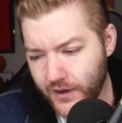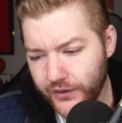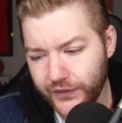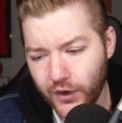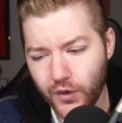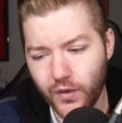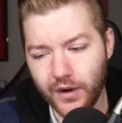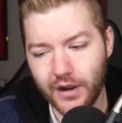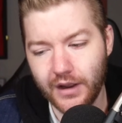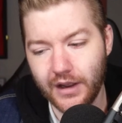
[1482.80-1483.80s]
So,
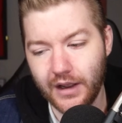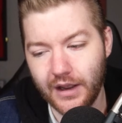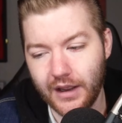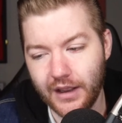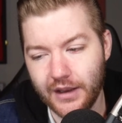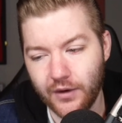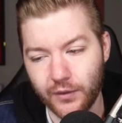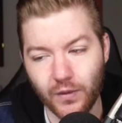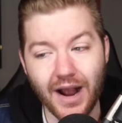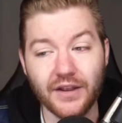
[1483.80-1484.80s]
uh, you know,
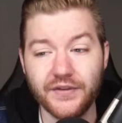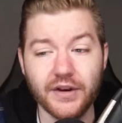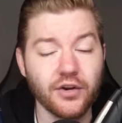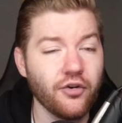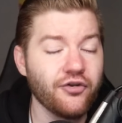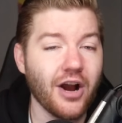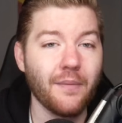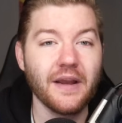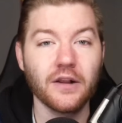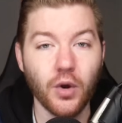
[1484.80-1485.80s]
the Rockets did a good
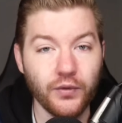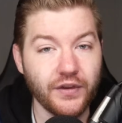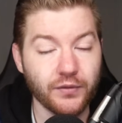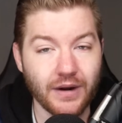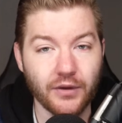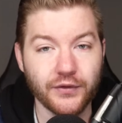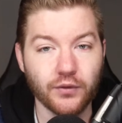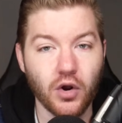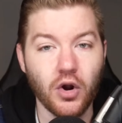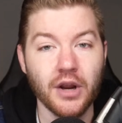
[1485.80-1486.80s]
job. They closed this one out
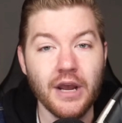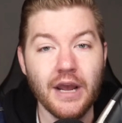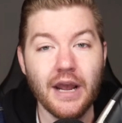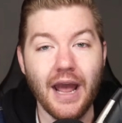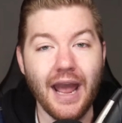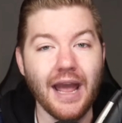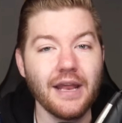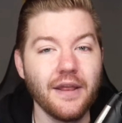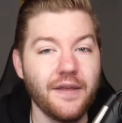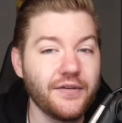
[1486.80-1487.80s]
strong.
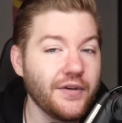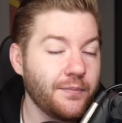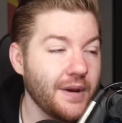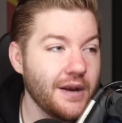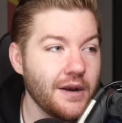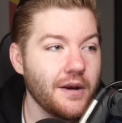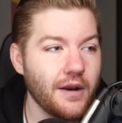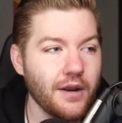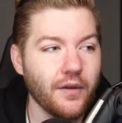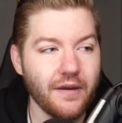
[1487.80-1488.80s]
And this has been,
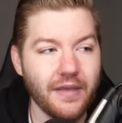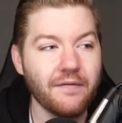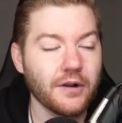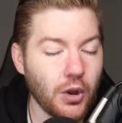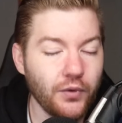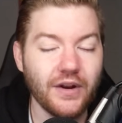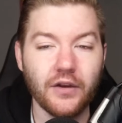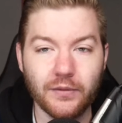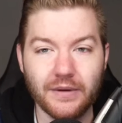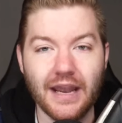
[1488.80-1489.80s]
you know, they, they've closed
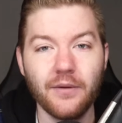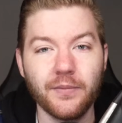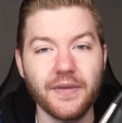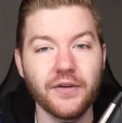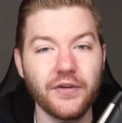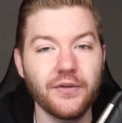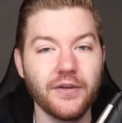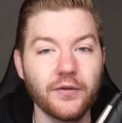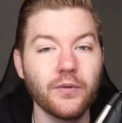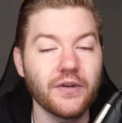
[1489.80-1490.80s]
out some games, but this is
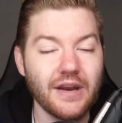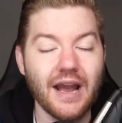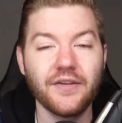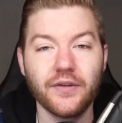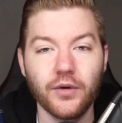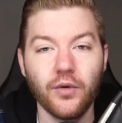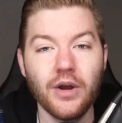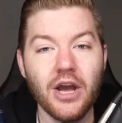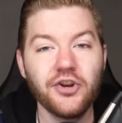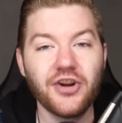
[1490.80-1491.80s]
this was a nice
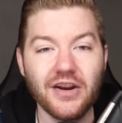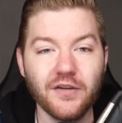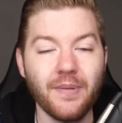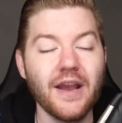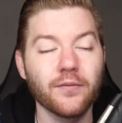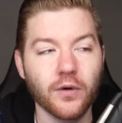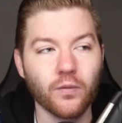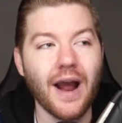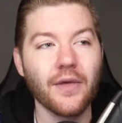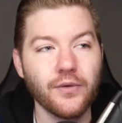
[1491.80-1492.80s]
little change of pace where
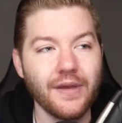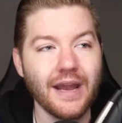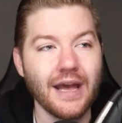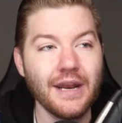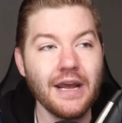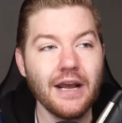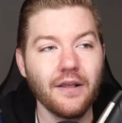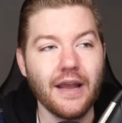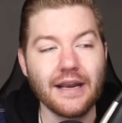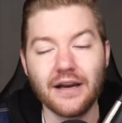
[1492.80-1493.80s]
rather than
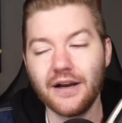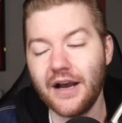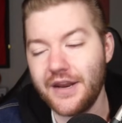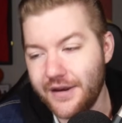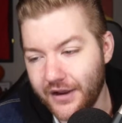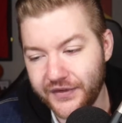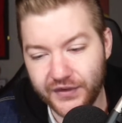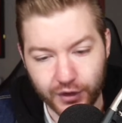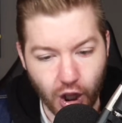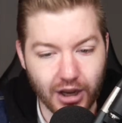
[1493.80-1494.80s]
like a, a
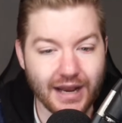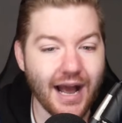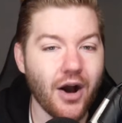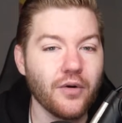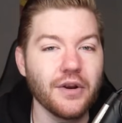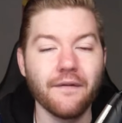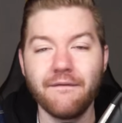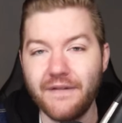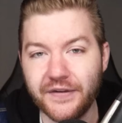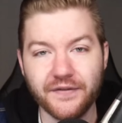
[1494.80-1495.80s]
slog it out, you know,
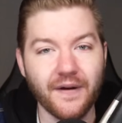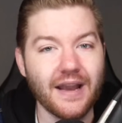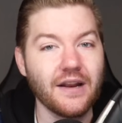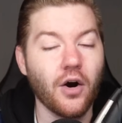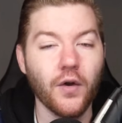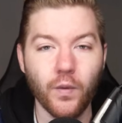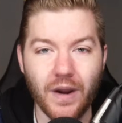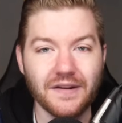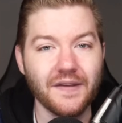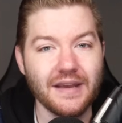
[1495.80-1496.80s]
fist fight all the
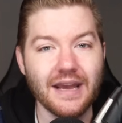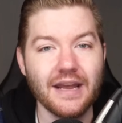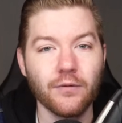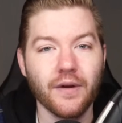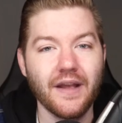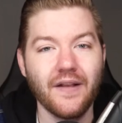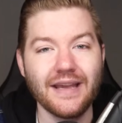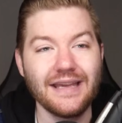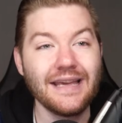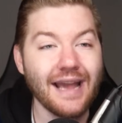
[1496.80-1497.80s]
way to the end where they
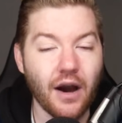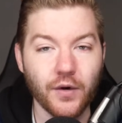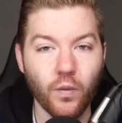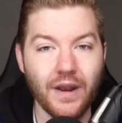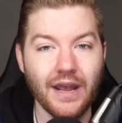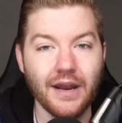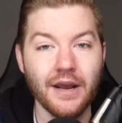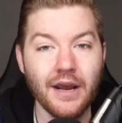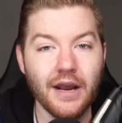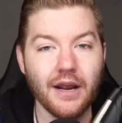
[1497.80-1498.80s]
like eke out a
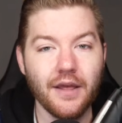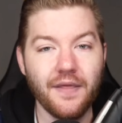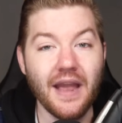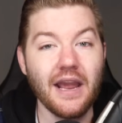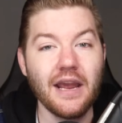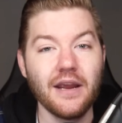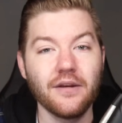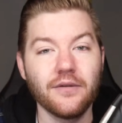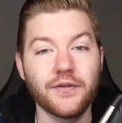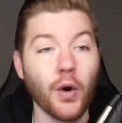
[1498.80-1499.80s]
win, they
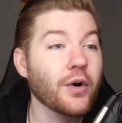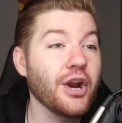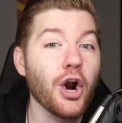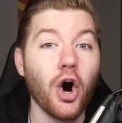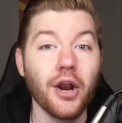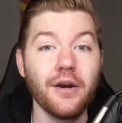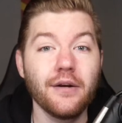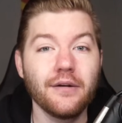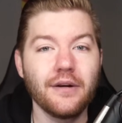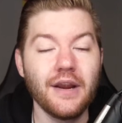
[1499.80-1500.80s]
turned it on
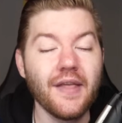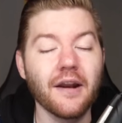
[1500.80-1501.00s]
in